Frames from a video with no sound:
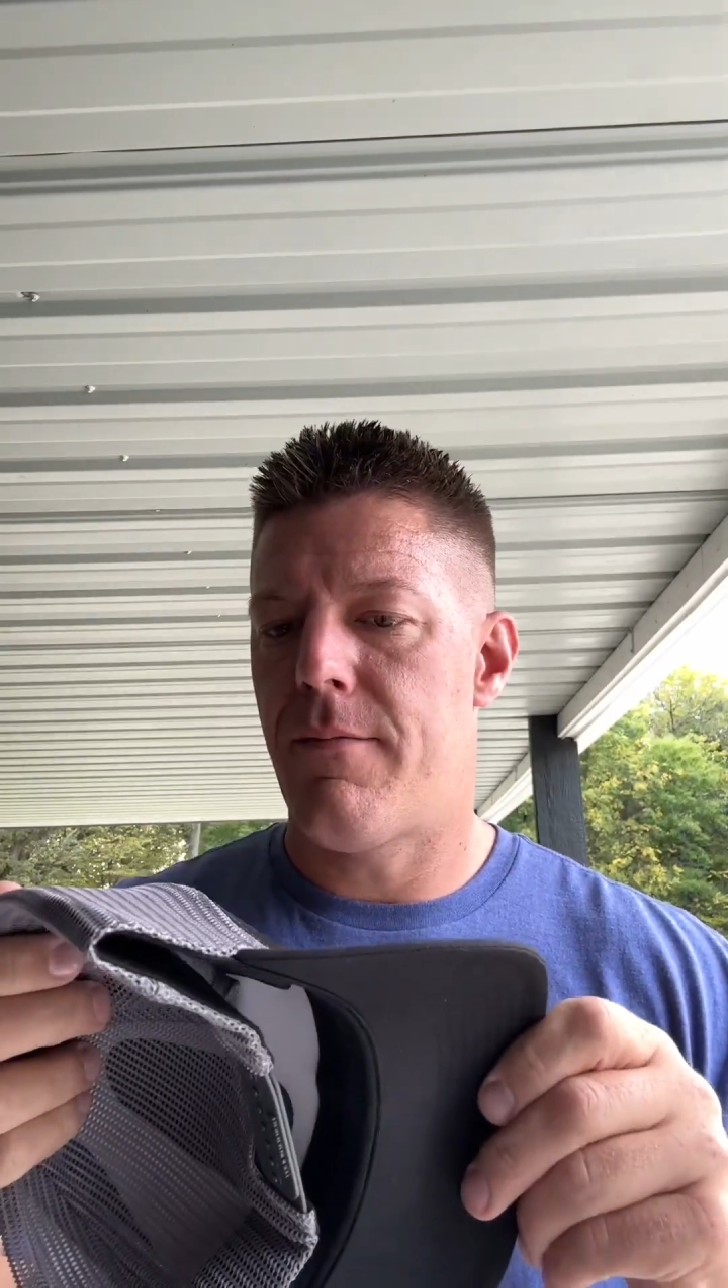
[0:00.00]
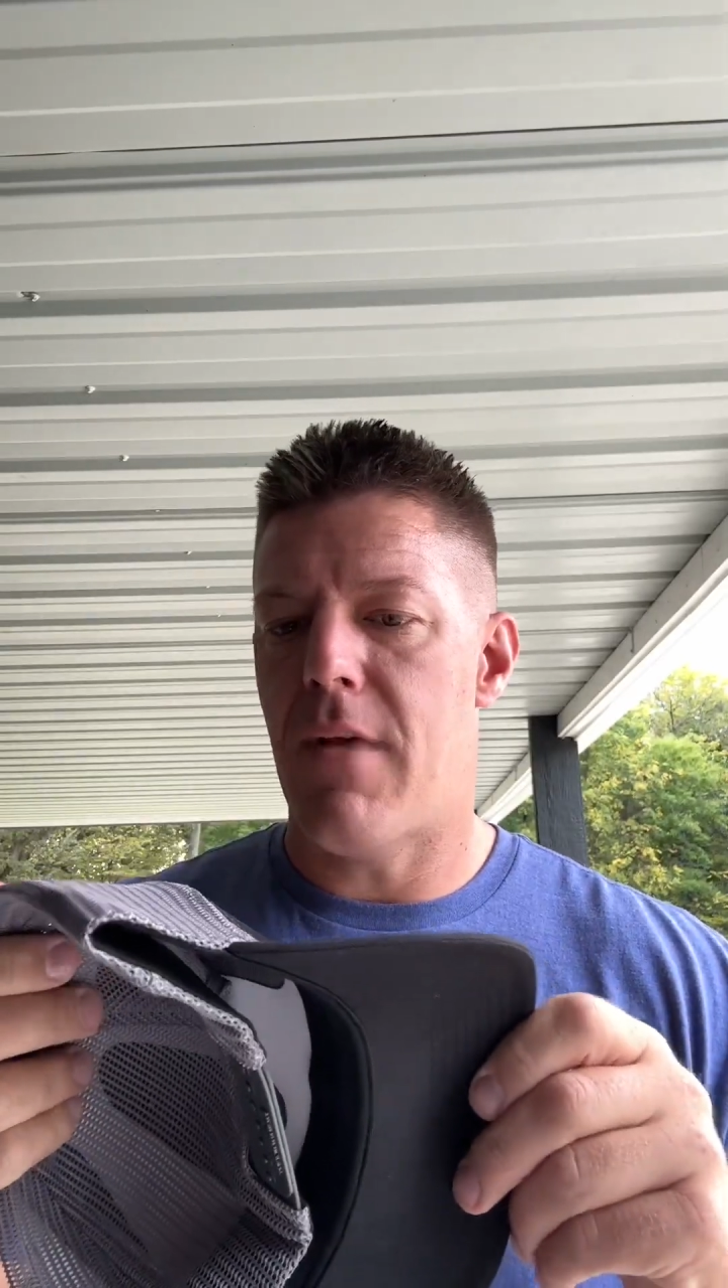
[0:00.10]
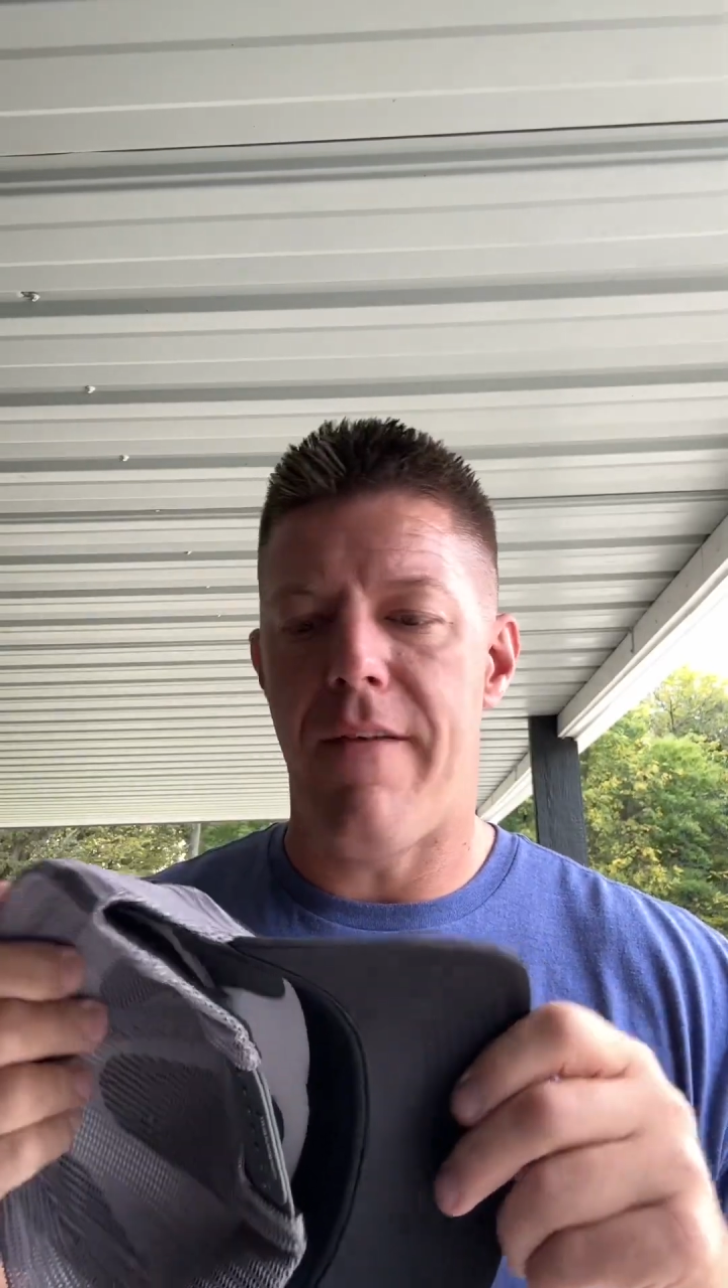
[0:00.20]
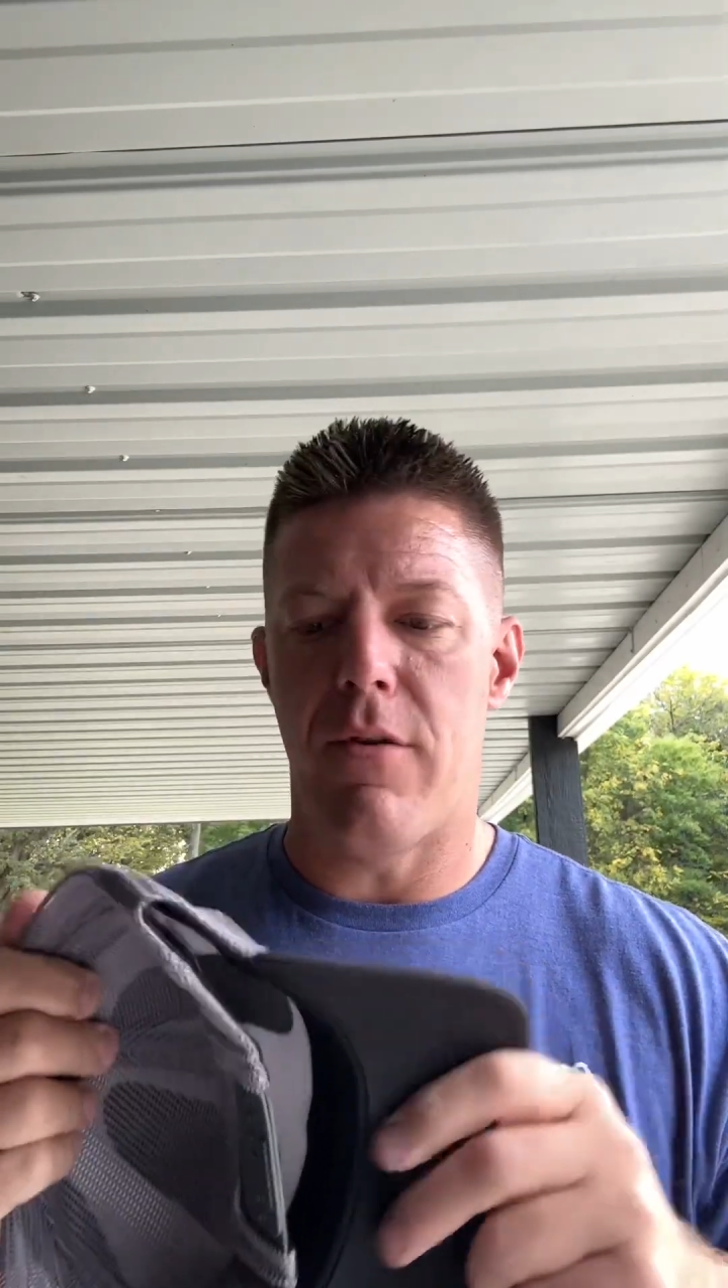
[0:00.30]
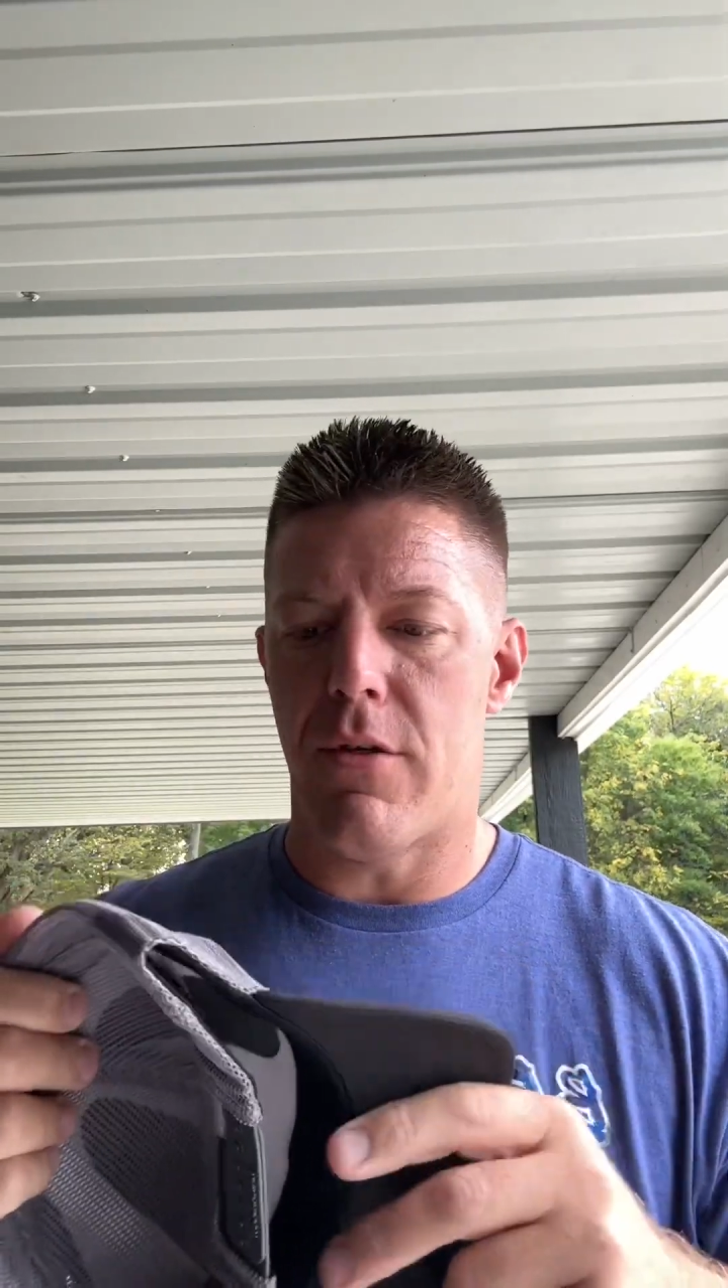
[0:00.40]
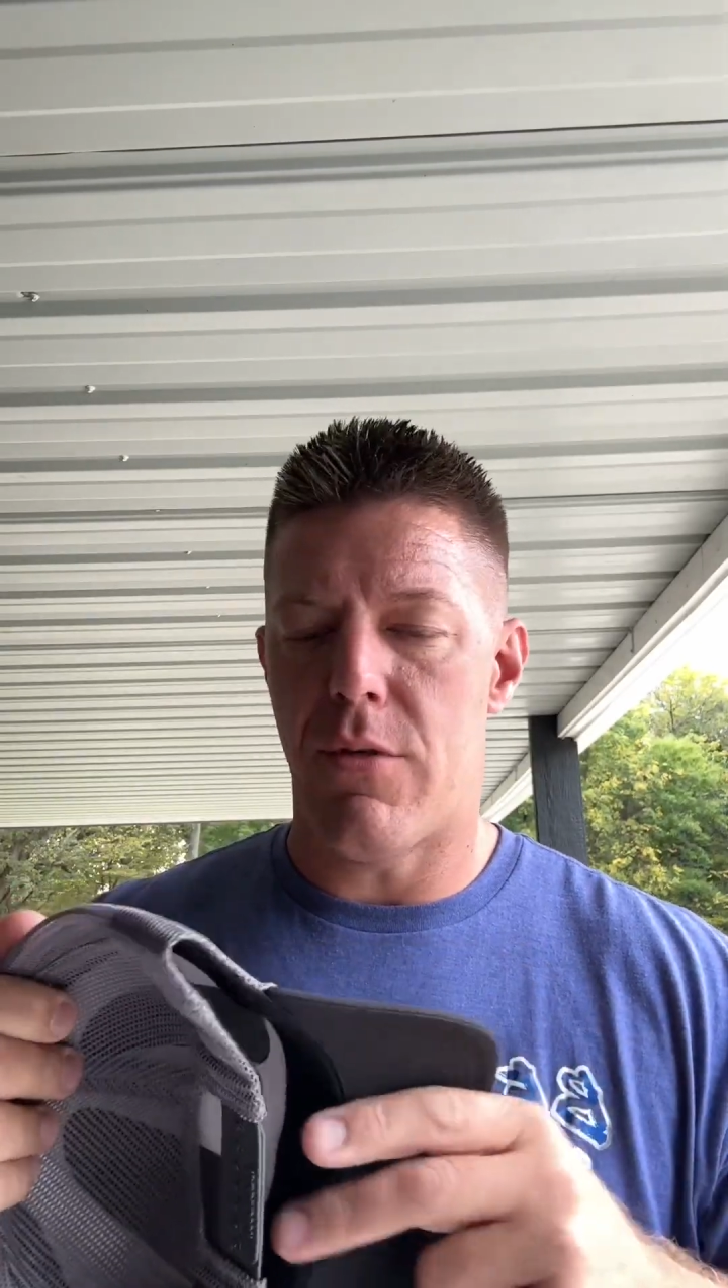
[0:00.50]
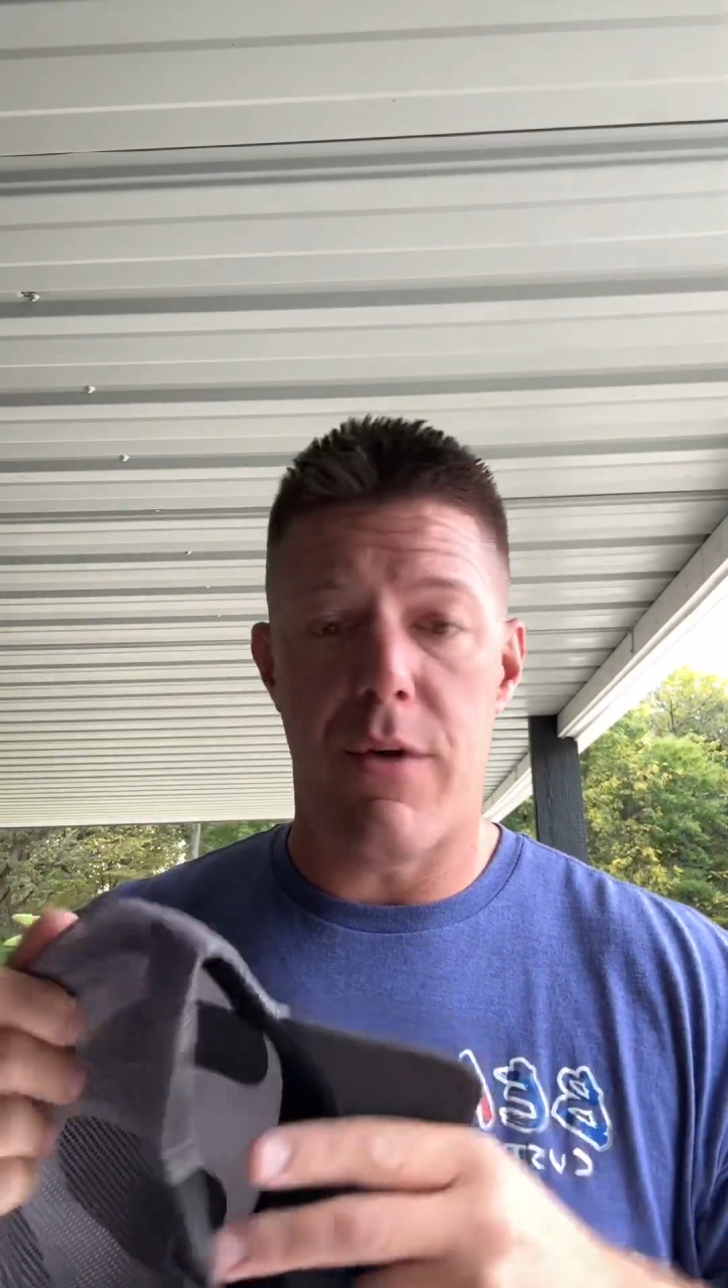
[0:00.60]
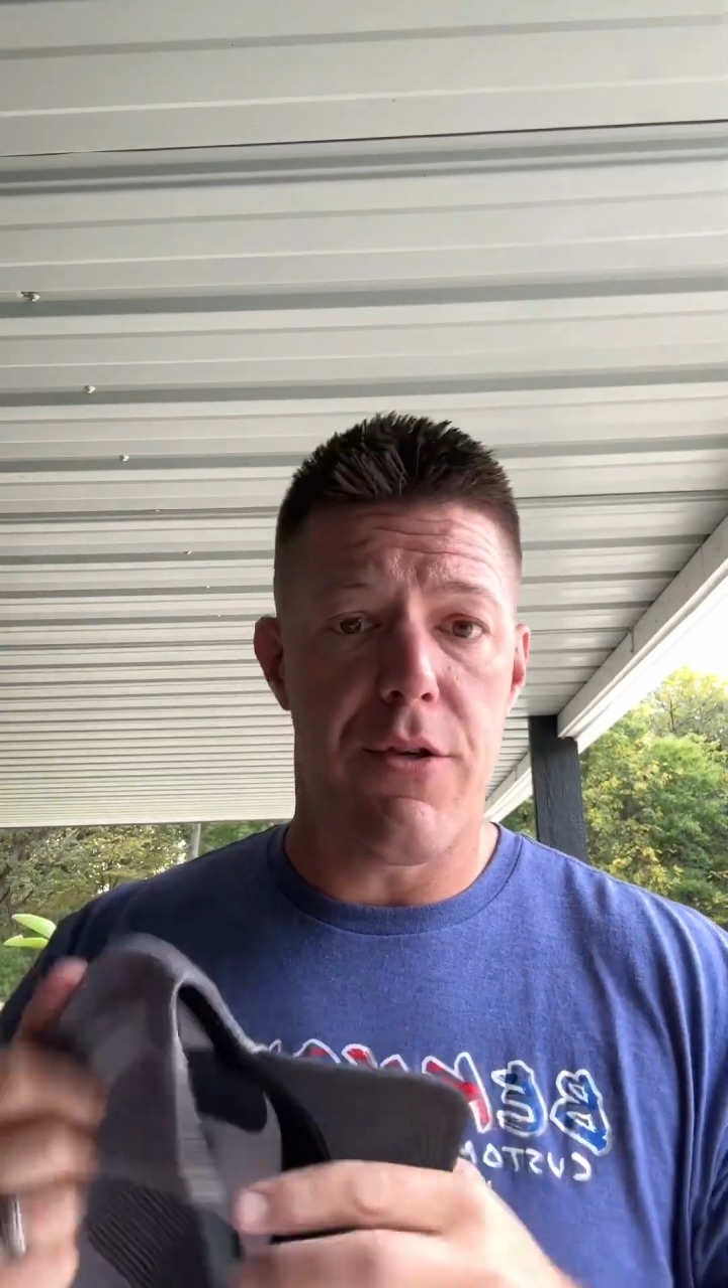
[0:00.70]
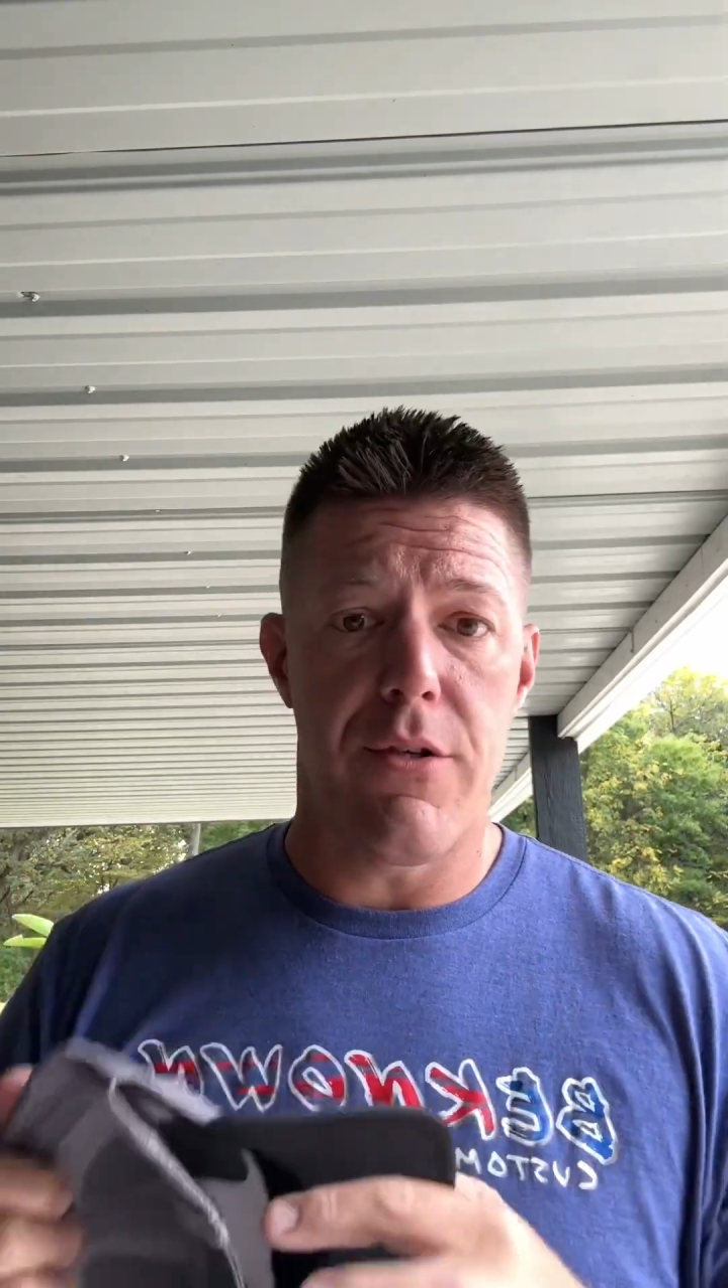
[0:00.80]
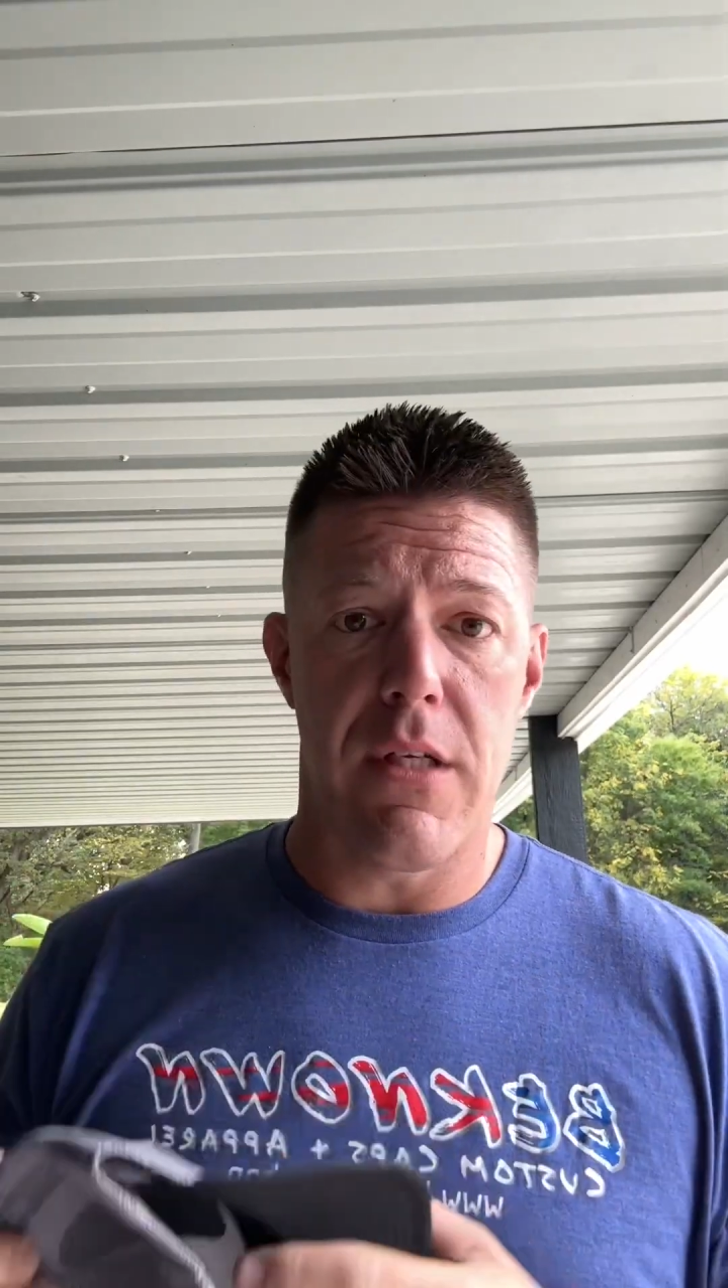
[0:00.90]
I've noticed
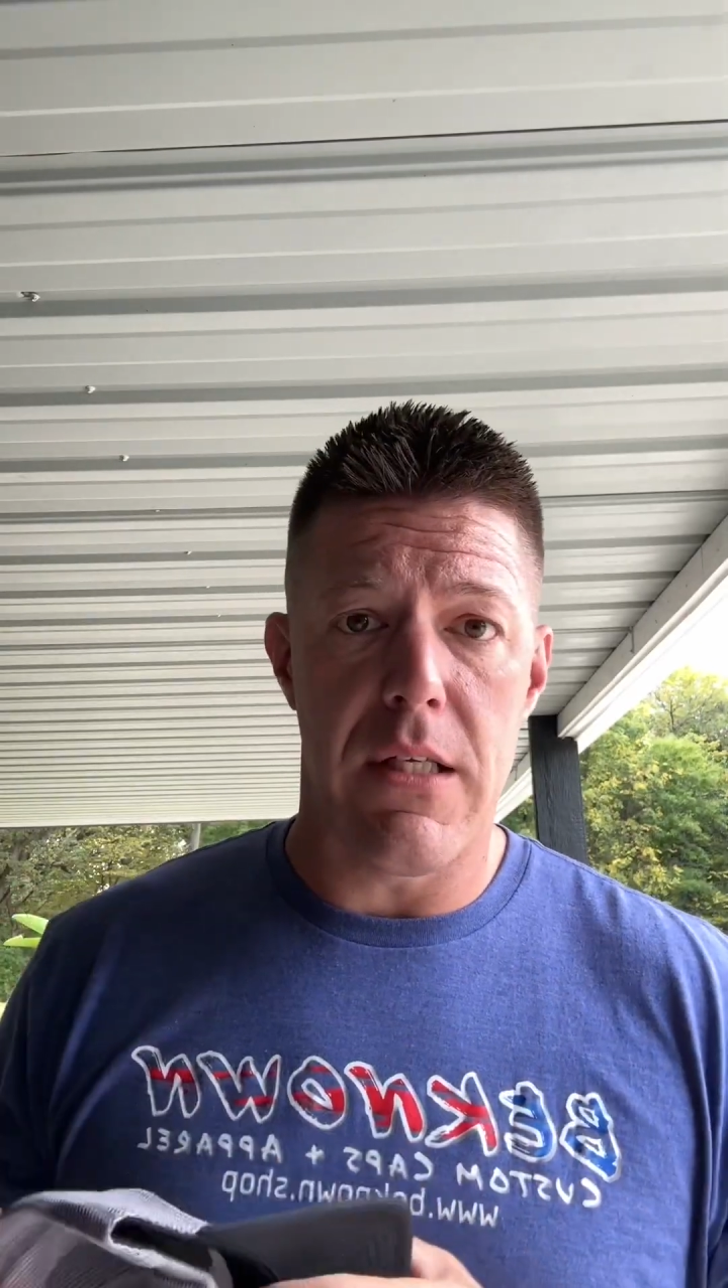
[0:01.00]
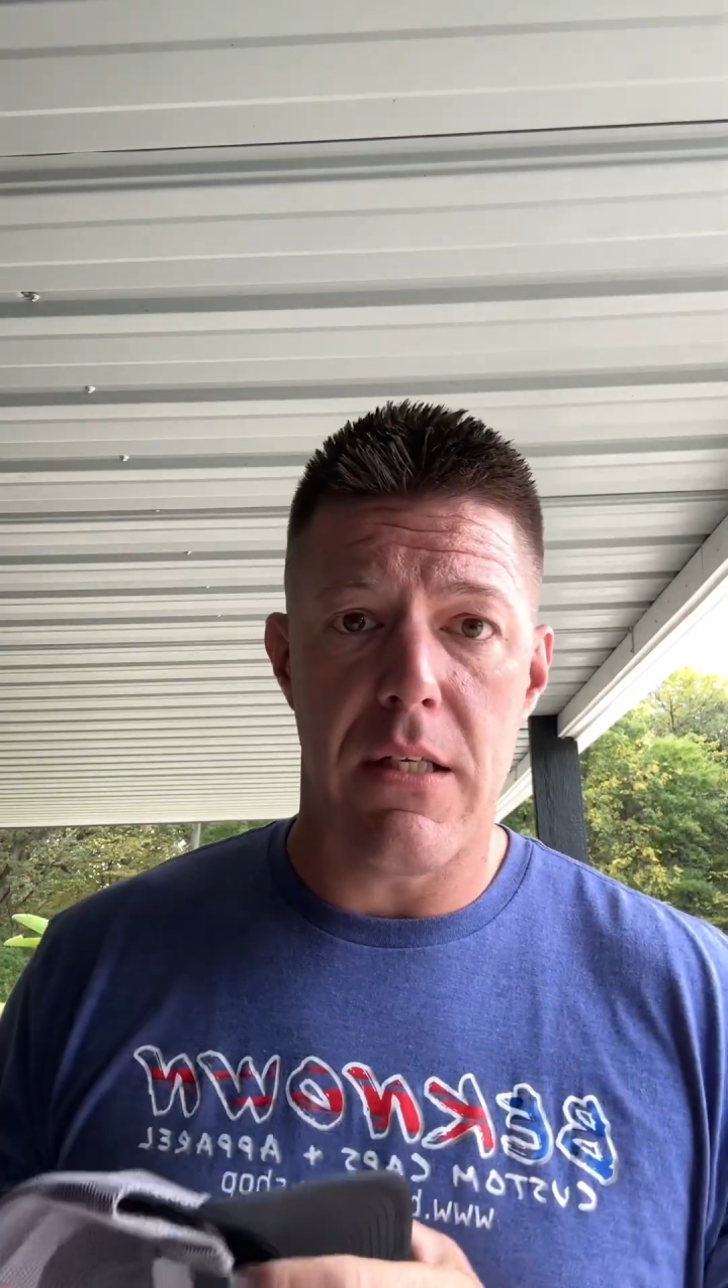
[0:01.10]
Richardson's